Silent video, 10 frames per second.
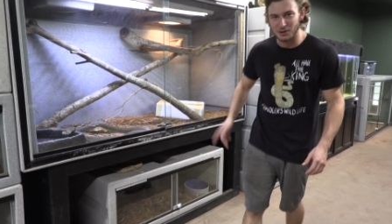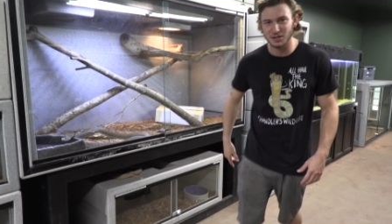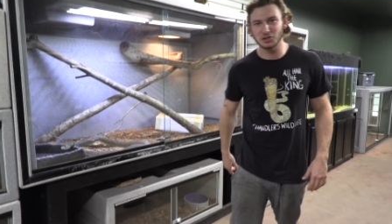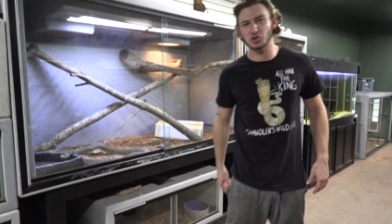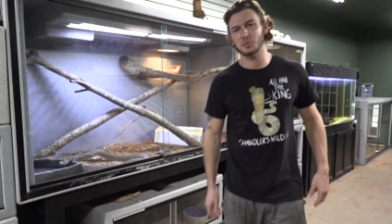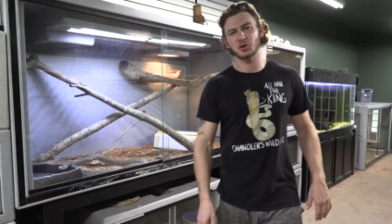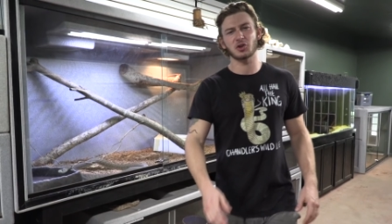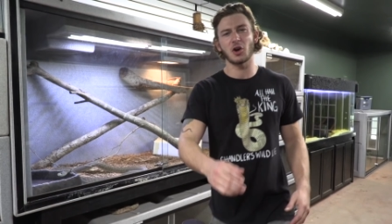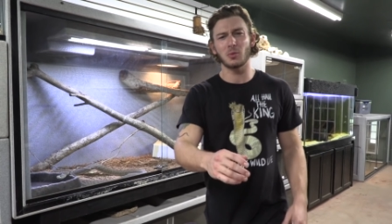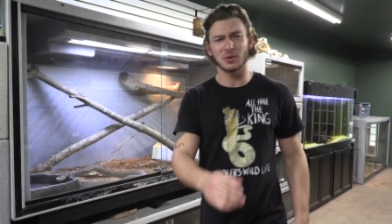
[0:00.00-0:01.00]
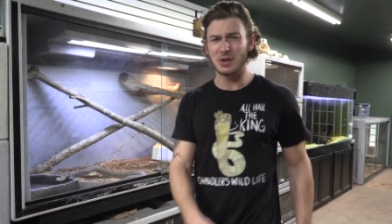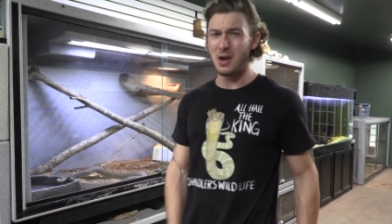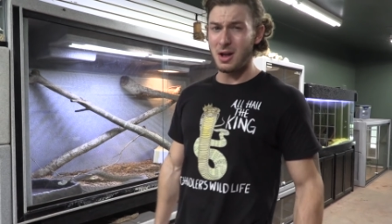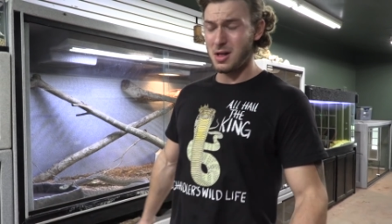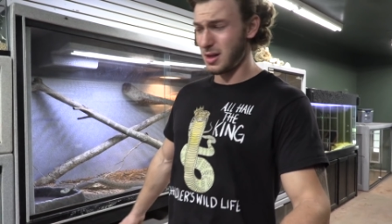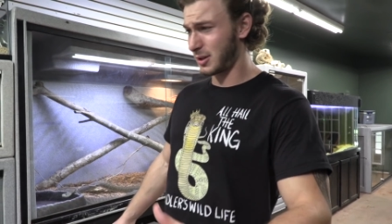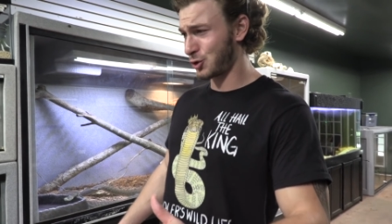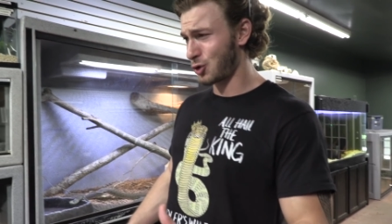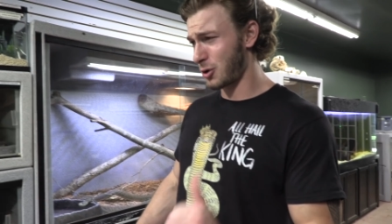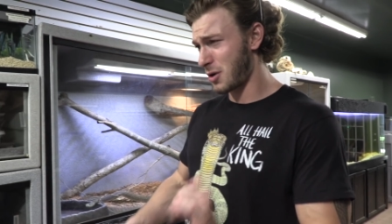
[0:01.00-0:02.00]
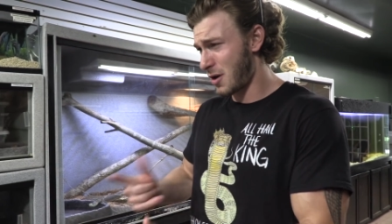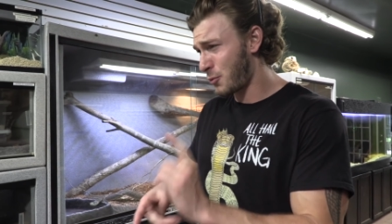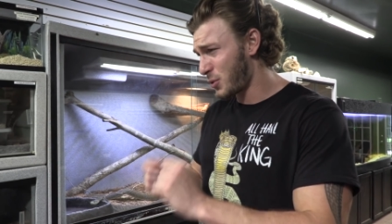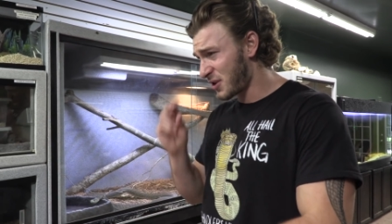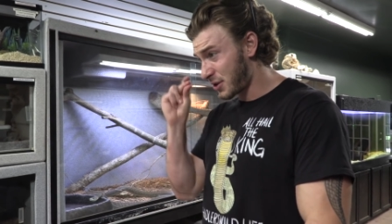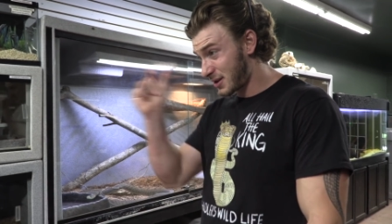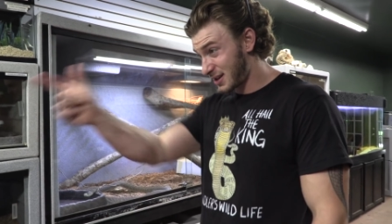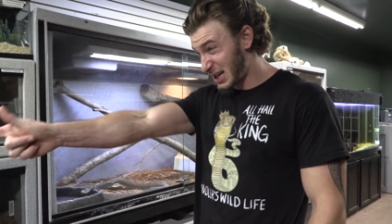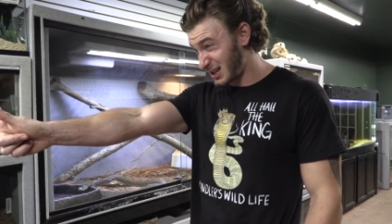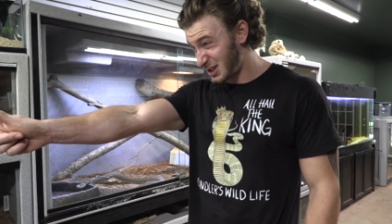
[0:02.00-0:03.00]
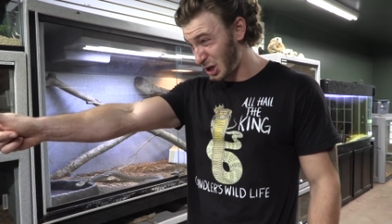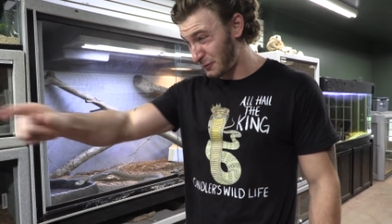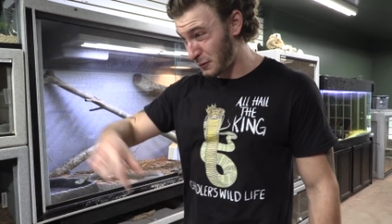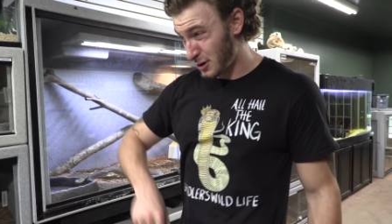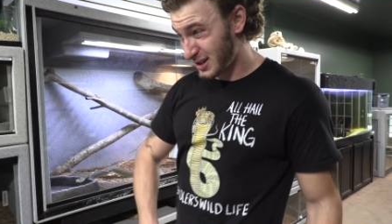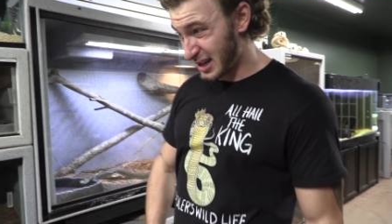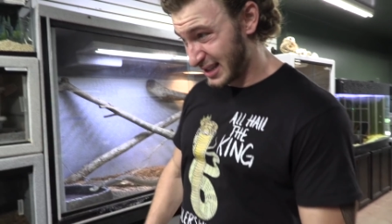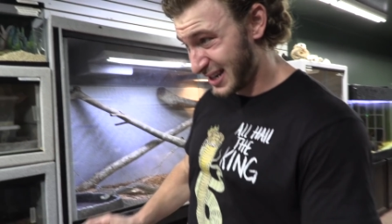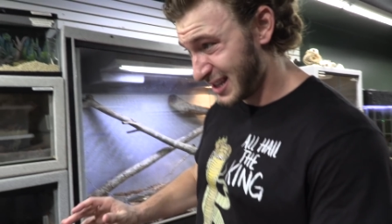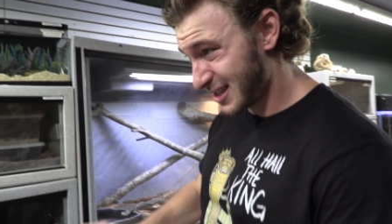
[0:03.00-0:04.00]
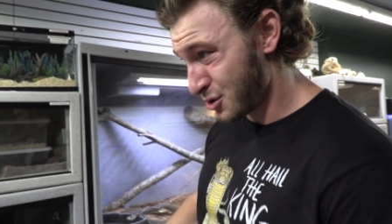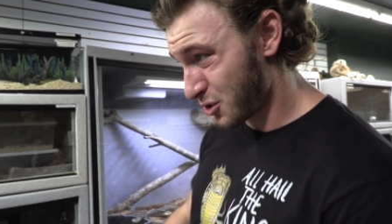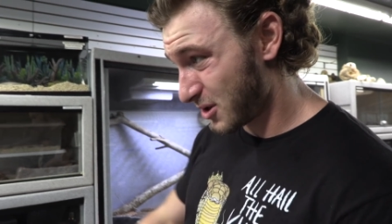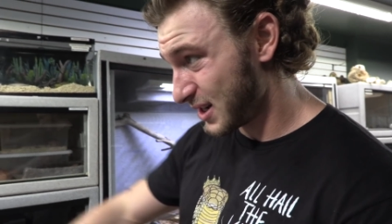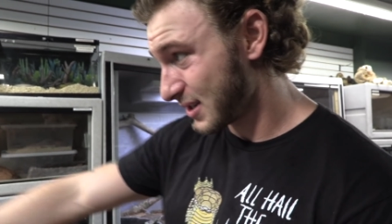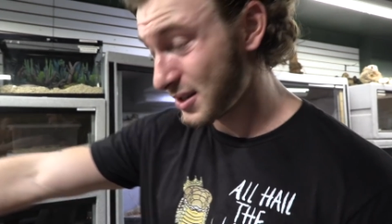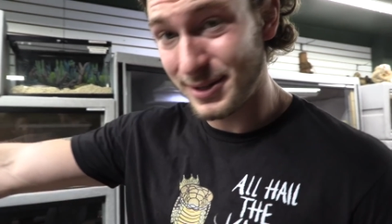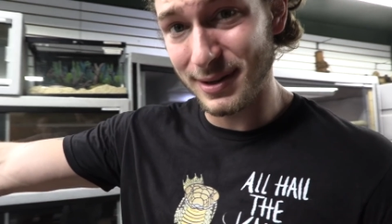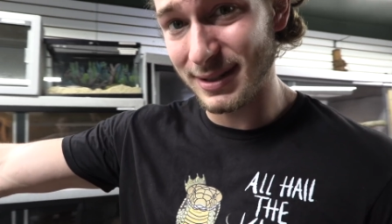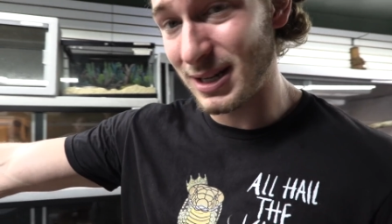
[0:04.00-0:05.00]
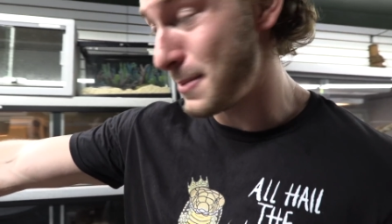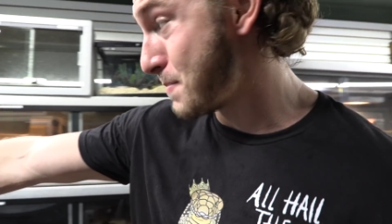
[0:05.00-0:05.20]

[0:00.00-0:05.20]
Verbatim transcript: of these Egyptian cobras. Let's start off with King Tut first because he's the dirtiest. As you can see, he